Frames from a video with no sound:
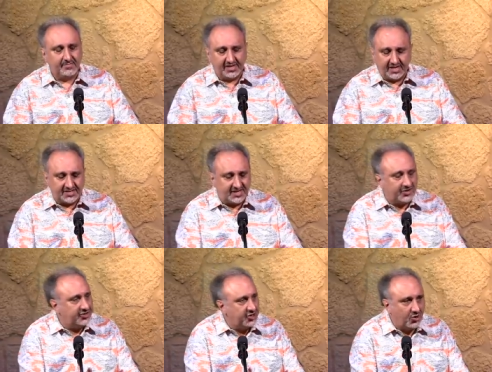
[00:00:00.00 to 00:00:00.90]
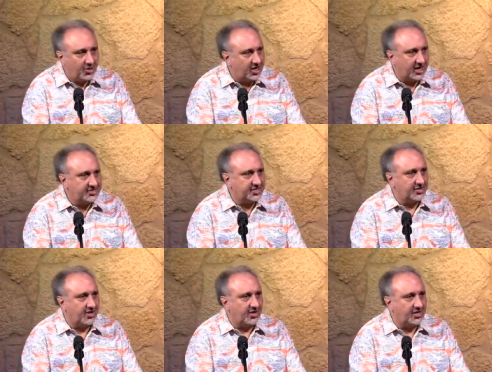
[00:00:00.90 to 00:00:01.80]
because there are no gods
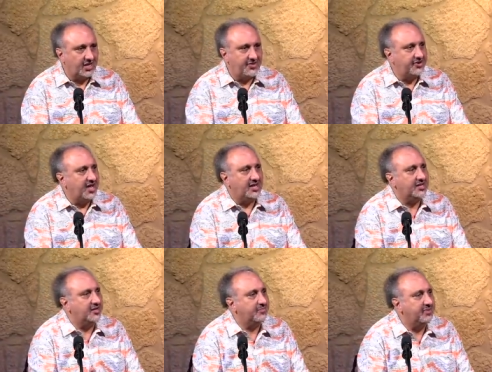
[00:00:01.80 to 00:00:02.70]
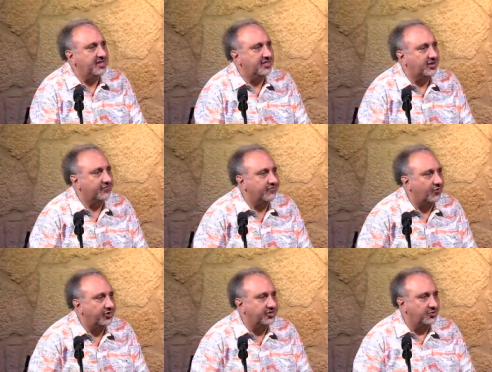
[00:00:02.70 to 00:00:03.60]
at all and they're not going to be there
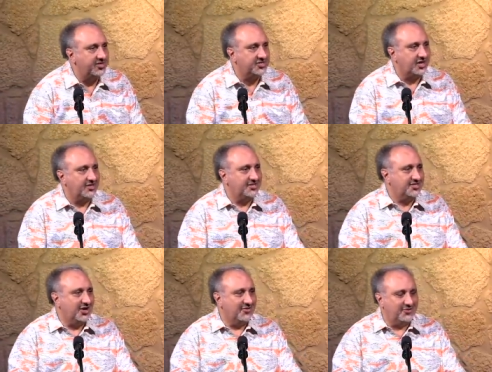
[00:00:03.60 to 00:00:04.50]
for you. We saw this